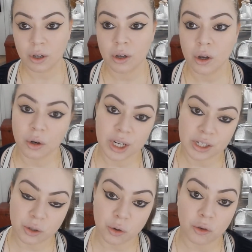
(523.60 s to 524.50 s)
okay,
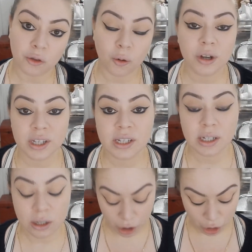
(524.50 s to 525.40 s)
so for this
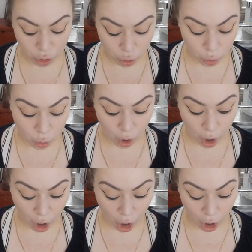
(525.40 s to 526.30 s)
look, you
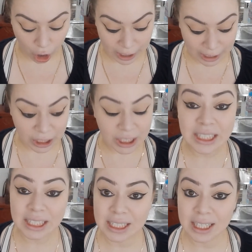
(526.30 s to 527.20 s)
are gonna
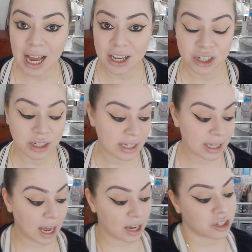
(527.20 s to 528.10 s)
need lashes.
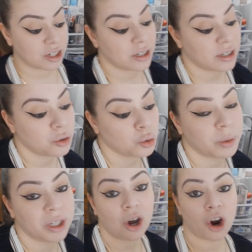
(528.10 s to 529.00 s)
Lashes to
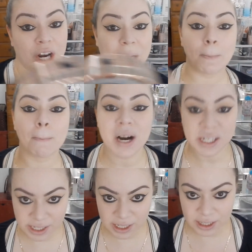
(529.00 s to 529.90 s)
me are a
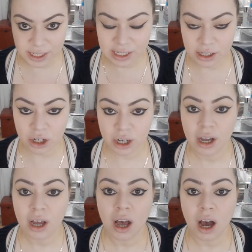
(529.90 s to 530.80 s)
must in this look
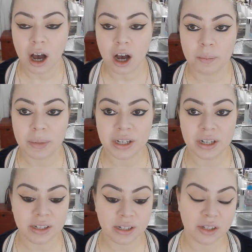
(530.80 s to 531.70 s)

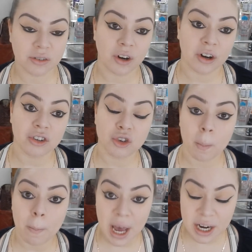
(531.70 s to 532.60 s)
because it is a very
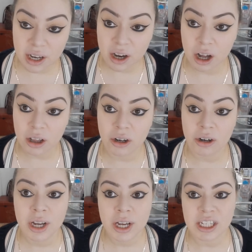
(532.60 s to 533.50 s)
dramatic color,
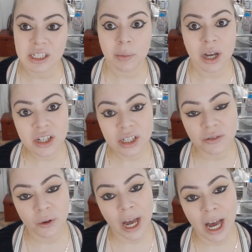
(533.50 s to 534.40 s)
especially if
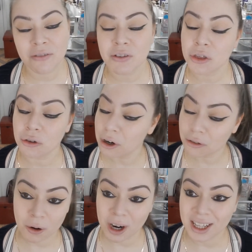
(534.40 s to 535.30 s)
you have 3 or
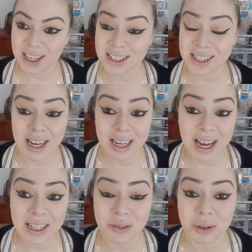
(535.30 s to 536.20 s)
4 eyelashes like
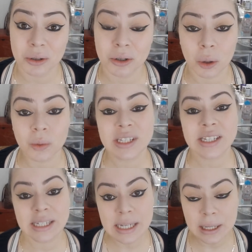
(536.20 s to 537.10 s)
I do and you don't
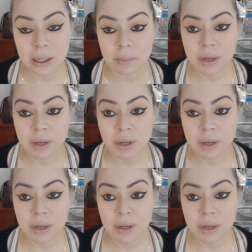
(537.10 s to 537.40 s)
see them.